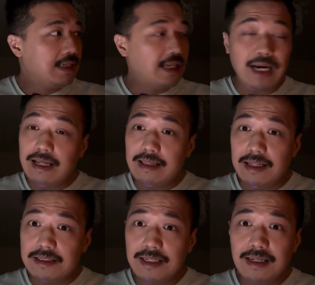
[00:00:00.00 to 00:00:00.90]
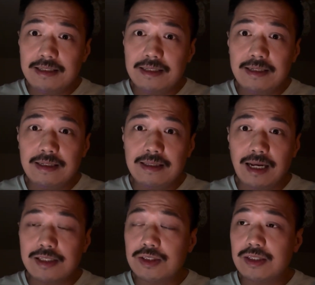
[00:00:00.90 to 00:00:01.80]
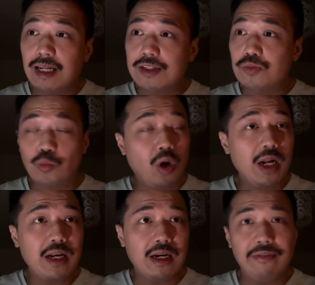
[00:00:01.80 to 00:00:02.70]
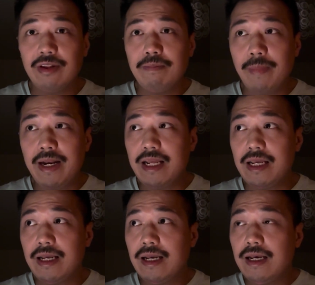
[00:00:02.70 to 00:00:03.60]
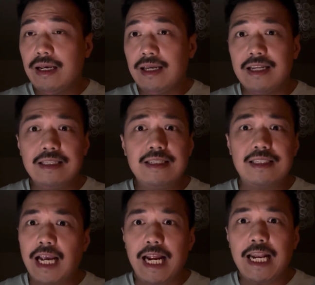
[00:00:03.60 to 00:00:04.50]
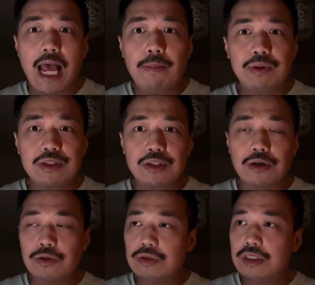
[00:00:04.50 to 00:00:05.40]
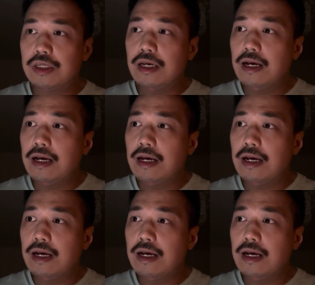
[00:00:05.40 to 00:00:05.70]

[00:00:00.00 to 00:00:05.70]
yeah, that's it. That's one of the many insane episodes